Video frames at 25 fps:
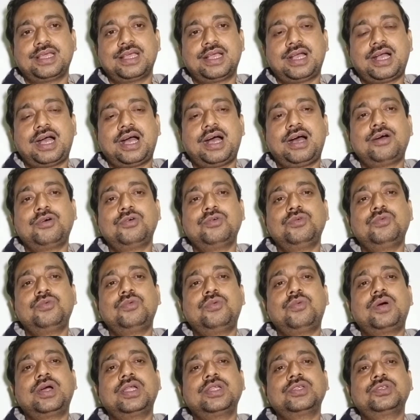How
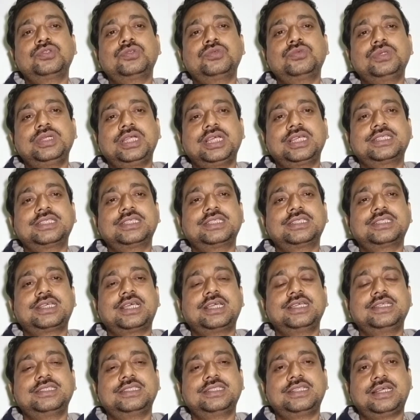one should
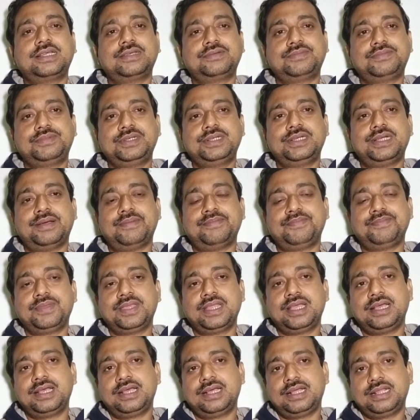exercise that freedom?
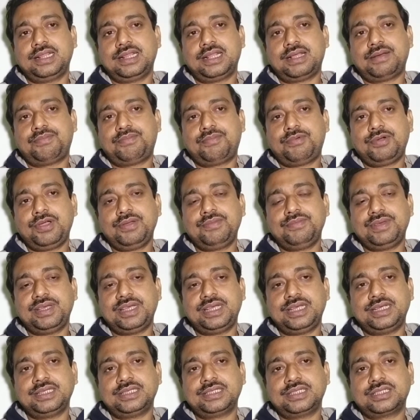The poem
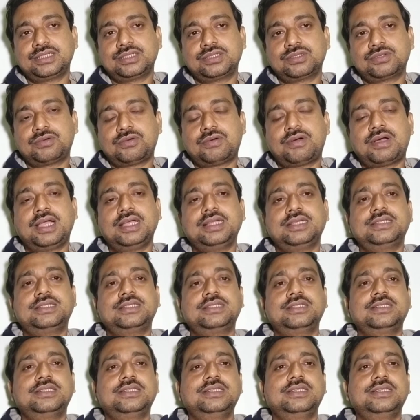is
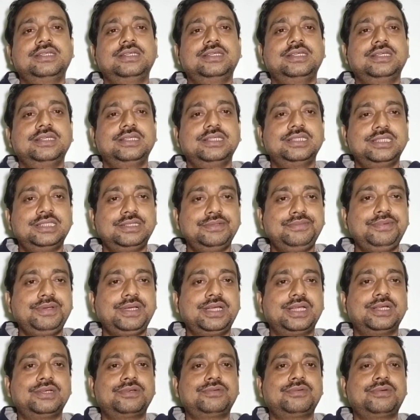quite
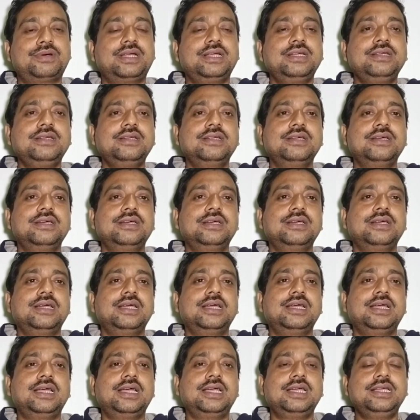difficult one
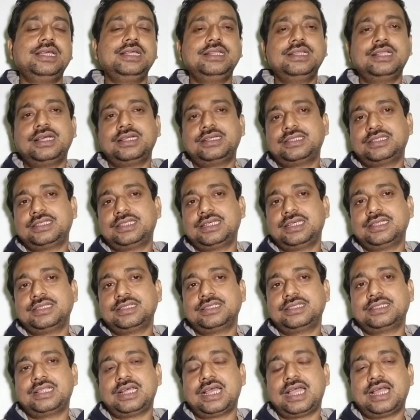in that
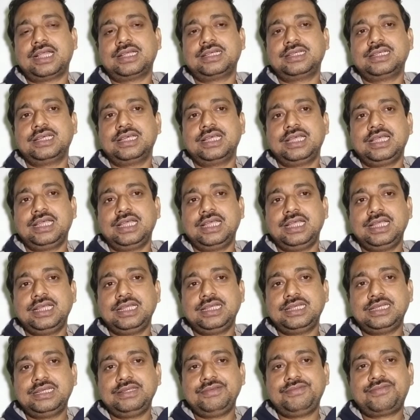sense that
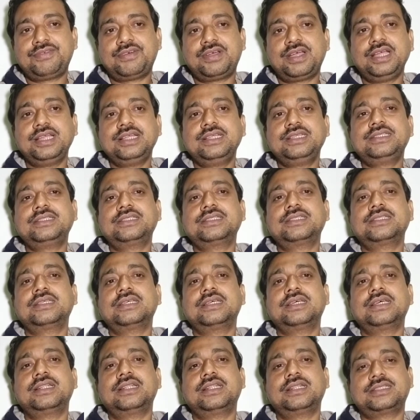it defines
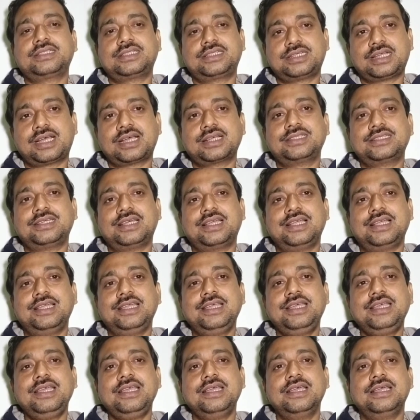
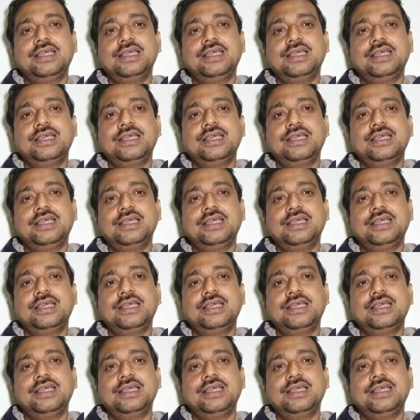structurally